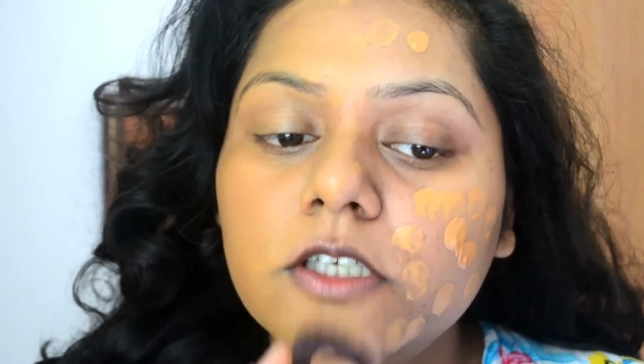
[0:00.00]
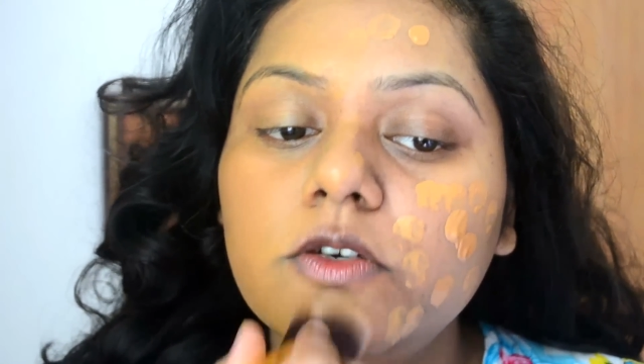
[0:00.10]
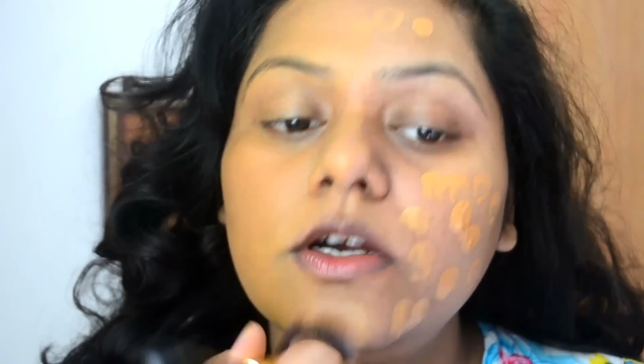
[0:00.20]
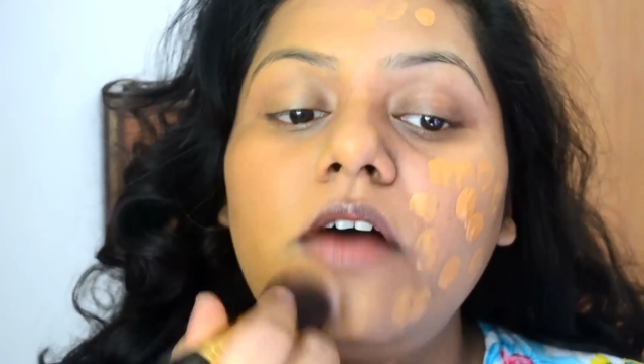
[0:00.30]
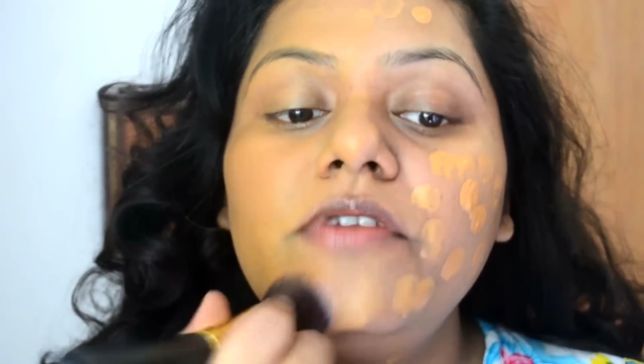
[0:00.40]

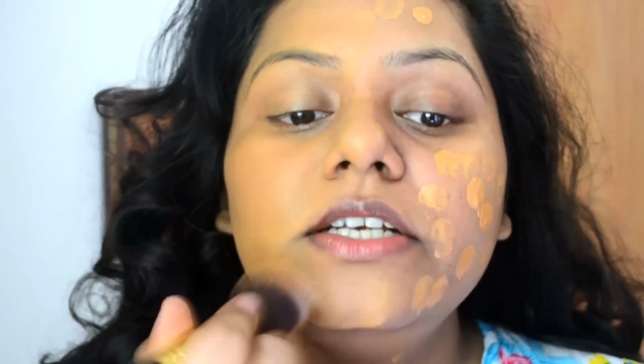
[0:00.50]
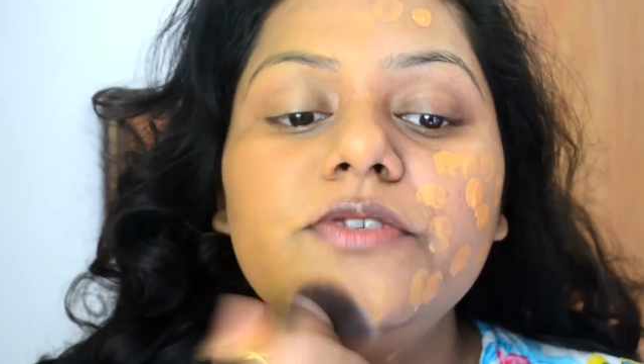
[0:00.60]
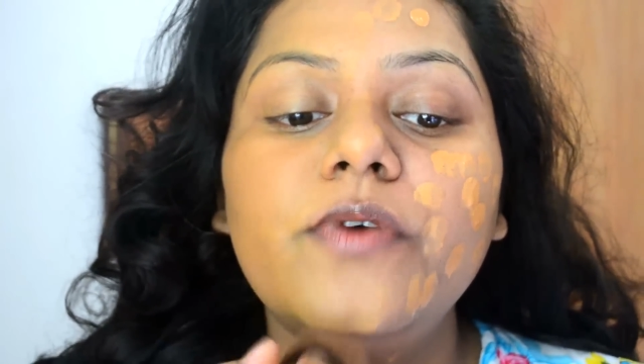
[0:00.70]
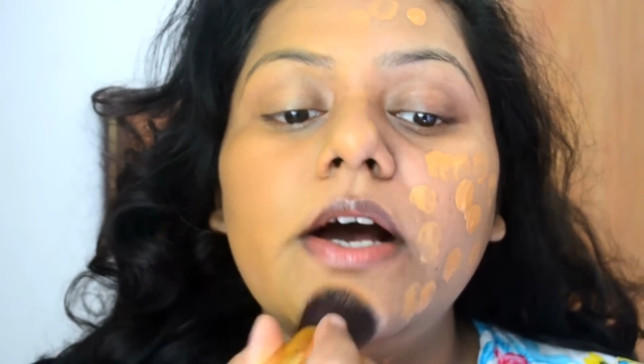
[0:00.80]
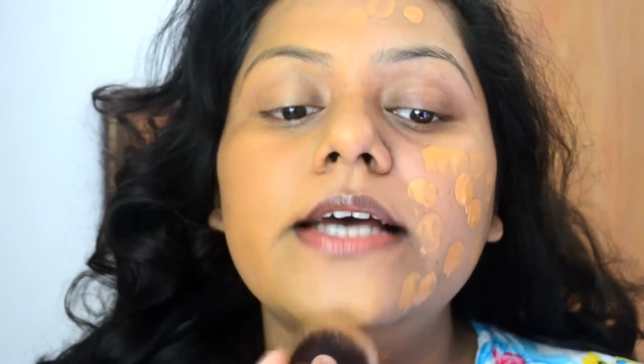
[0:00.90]
So
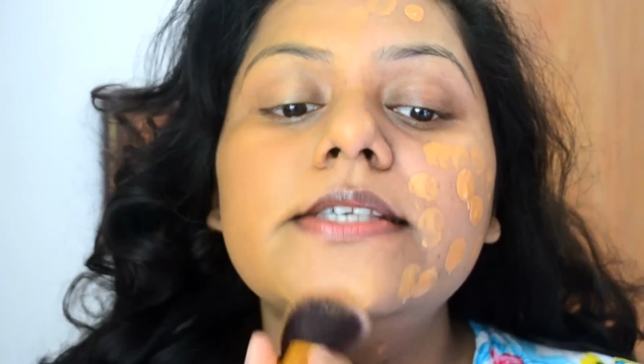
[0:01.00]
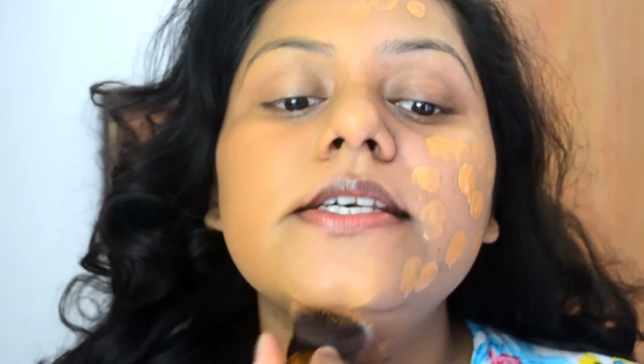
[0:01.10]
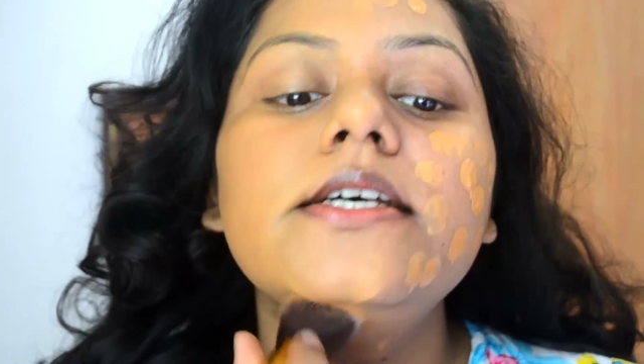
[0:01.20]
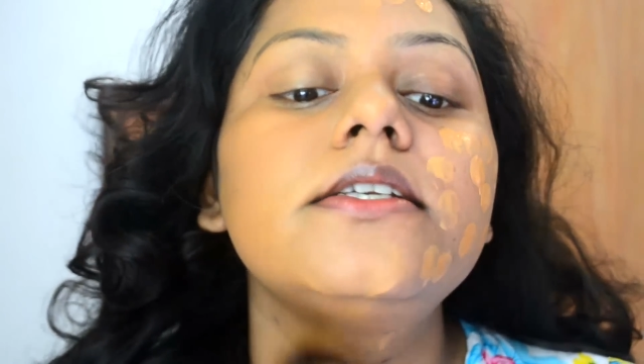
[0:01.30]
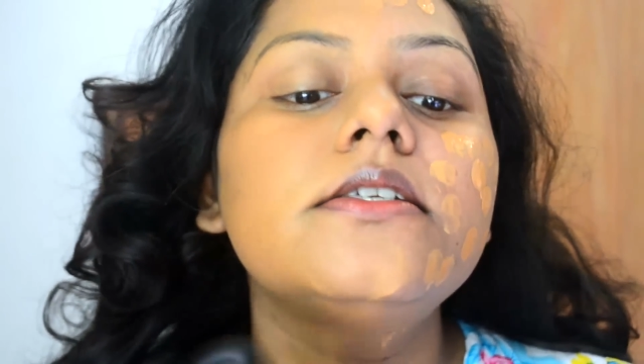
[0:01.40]
coverage wise,
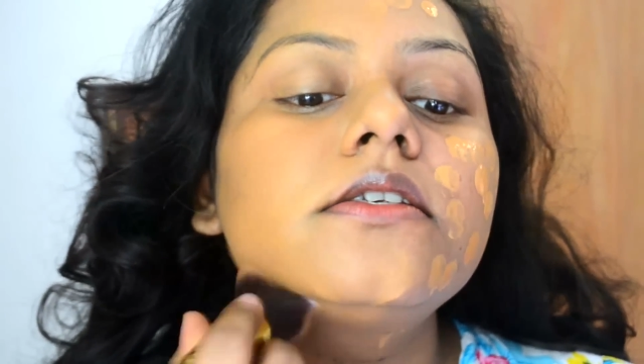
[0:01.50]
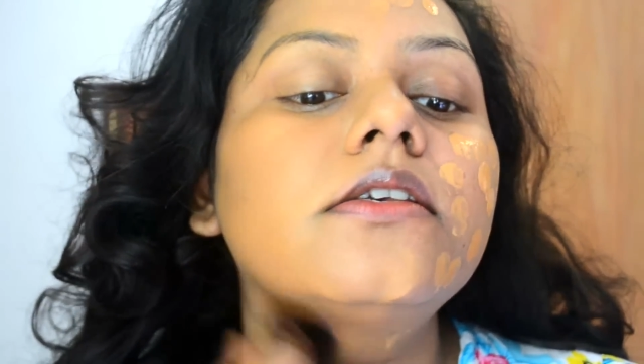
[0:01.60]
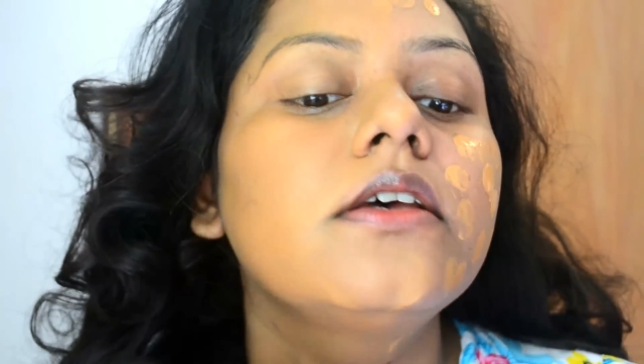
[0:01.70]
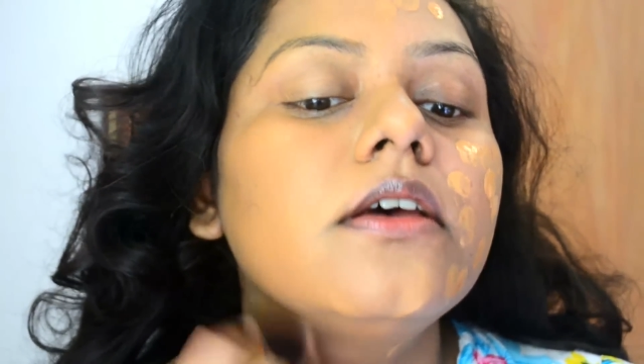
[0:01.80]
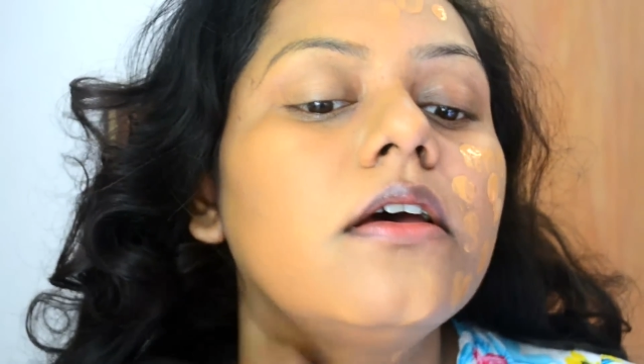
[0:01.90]

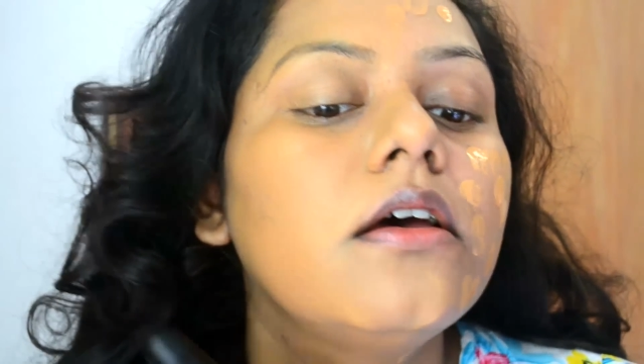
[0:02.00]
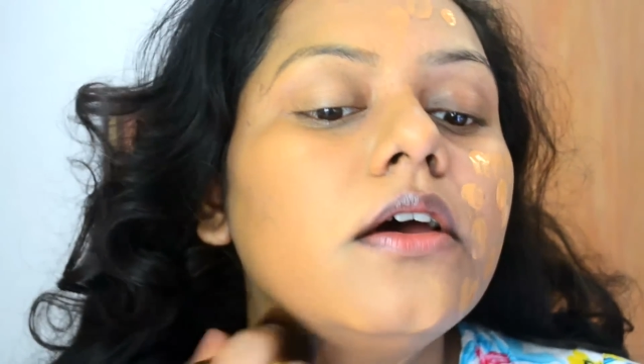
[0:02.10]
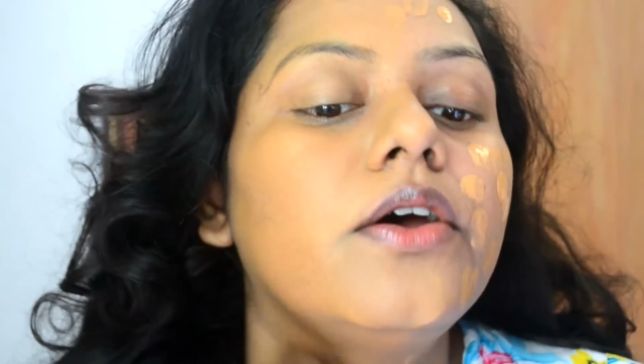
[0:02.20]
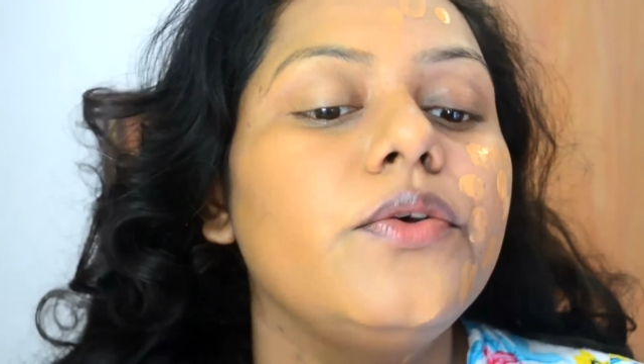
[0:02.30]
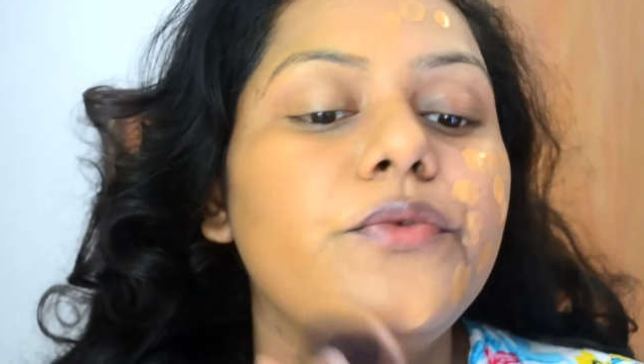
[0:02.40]
it's
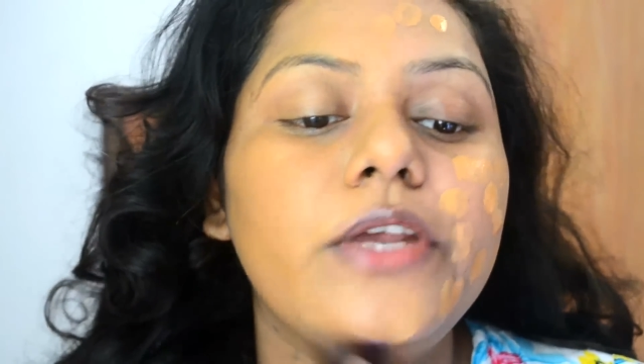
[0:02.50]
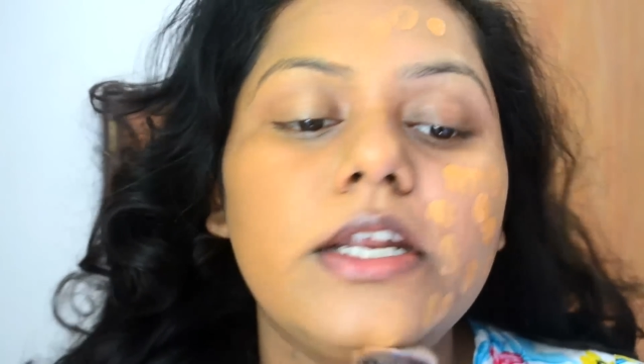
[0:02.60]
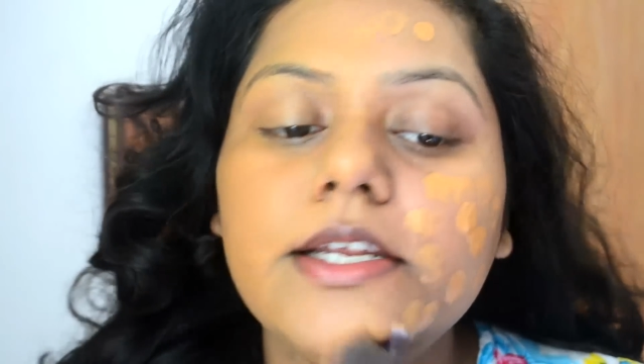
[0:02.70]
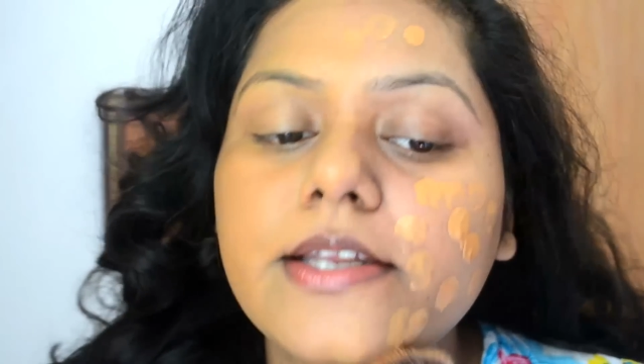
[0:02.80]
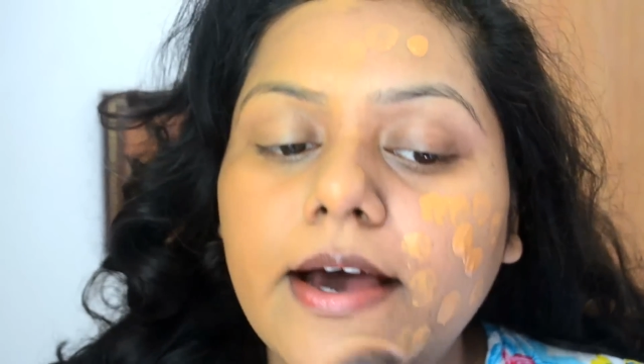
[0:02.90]

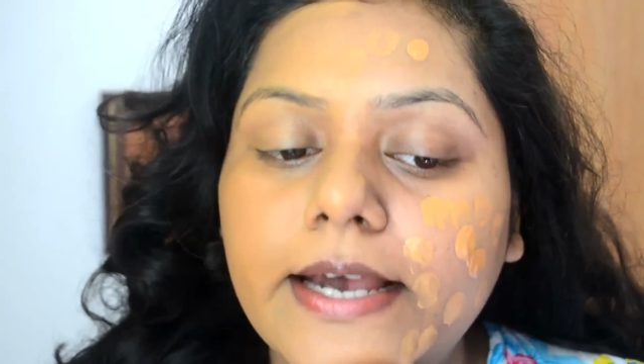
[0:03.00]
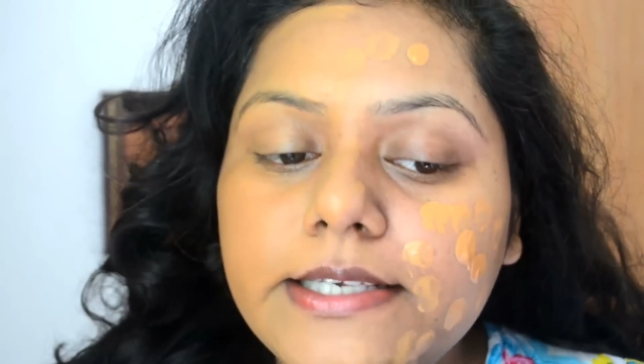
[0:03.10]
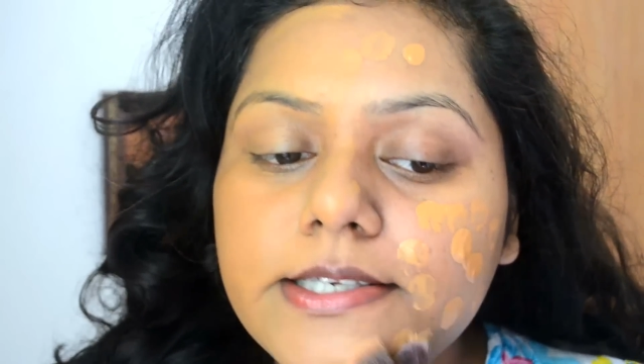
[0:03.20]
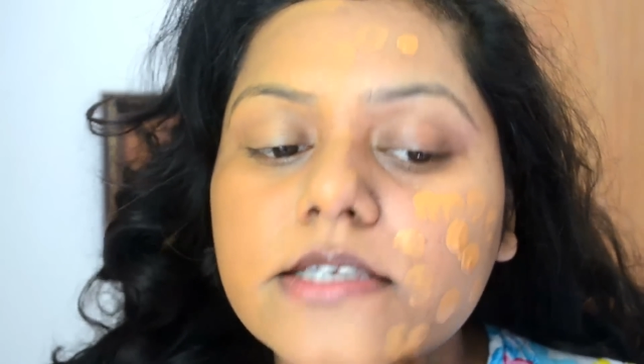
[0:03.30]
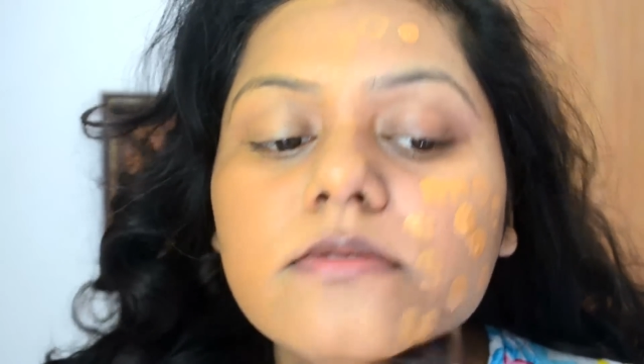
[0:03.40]
really nice.